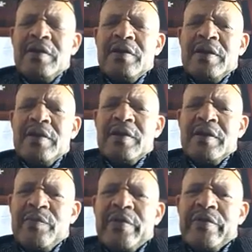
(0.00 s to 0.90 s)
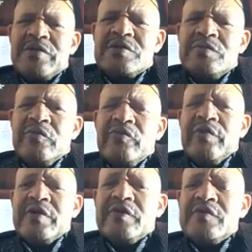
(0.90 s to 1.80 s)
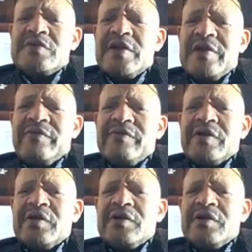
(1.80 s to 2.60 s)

the liberation movement of South Africa.